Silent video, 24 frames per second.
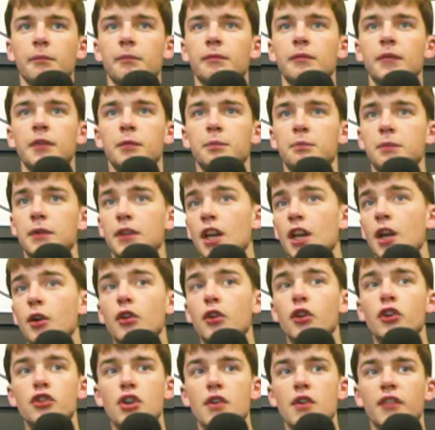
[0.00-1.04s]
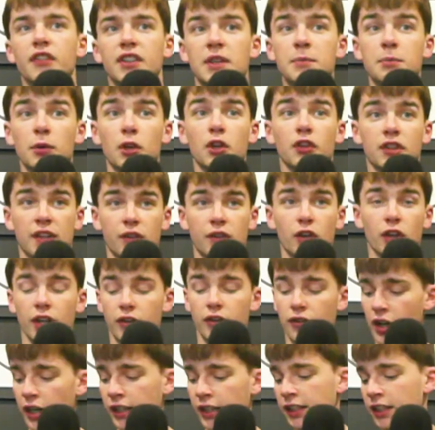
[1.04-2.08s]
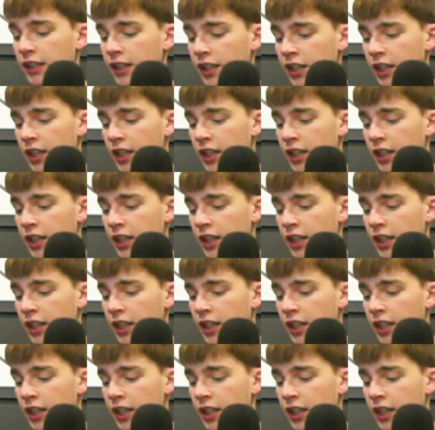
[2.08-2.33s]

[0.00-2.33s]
there's been no controversy because they've got it right.